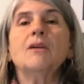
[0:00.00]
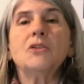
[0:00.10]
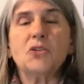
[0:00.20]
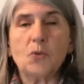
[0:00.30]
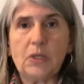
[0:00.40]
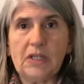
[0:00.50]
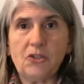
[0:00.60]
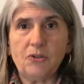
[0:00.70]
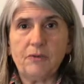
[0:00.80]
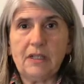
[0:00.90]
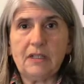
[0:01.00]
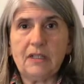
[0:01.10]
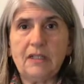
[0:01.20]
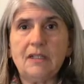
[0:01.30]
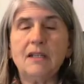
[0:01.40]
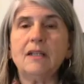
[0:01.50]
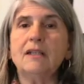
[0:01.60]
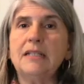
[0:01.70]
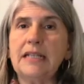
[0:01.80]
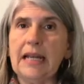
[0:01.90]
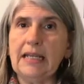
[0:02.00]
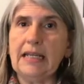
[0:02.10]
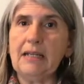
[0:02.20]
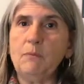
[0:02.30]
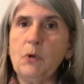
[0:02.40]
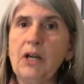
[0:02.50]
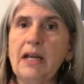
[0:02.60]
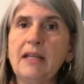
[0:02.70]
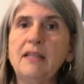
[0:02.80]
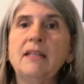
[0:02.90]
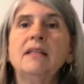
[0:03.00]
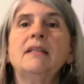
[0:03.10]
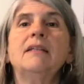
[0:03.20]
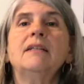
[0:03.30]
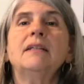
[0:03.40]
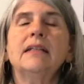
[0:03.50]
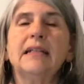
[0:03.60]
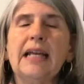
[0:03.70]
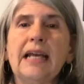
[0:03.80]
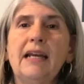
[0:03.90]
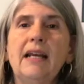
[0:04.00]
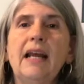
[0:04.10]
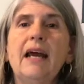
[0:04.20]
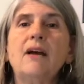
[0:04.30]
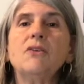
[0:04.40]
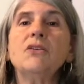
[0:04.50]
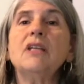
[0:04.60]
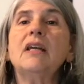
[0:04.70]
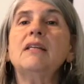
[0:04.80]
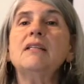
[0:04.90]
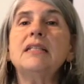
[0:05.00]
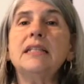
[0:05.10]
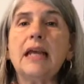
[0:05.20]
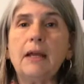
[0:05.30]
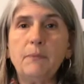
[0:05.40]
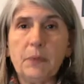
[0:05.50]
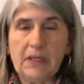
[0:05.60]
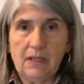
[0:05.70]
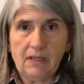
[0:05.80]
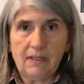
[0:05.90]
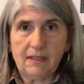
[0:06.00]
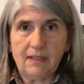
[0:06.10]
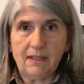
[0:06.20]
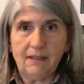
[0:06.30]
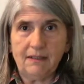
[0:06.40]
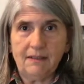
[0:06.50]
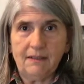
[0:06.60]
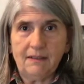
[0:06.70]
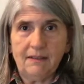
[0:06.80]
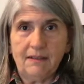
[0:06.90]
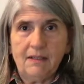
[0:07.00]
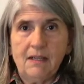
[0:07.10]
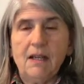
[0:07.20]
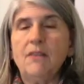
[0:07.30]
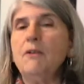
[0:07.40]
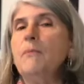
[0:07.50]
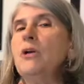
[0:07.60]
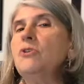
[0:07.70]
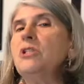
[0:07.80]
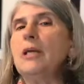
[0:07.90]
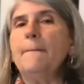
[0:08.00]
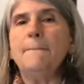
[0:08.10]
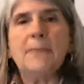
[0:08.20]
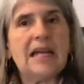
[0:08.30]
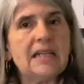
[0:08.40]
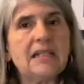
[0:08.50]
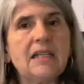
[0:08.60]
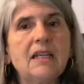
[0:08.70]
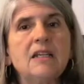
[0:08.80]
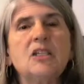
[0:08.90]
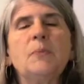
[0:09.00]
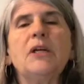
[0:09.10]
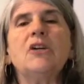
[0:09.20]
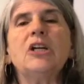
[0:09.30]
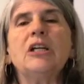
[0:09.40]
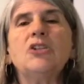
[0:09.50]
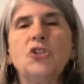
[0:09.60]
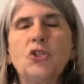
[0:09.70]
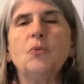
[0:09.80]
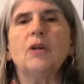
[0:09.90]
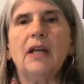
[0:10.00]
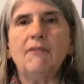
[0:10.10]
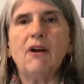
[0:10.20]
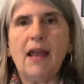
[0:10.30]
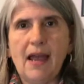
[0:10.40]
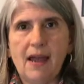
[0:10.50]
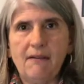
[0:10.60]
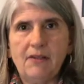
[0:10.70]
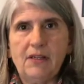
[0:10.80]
Squeeze your wrist, take a deep breath, let it out, and say peace. The most amazing experience you will ever have